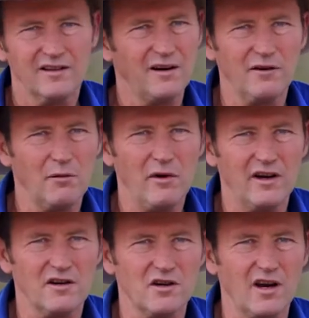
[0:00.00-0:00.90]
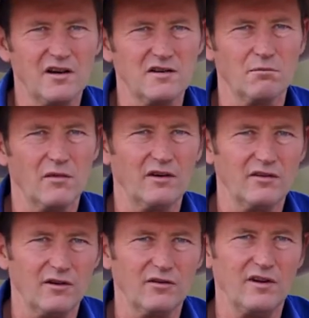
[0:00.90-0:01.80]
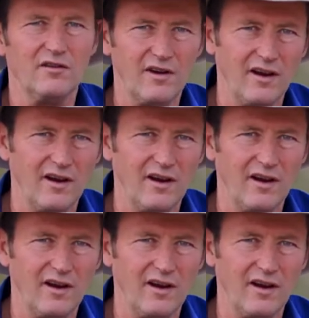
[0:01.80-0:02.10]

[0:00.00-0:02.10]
don't worry about education, it makes no sense.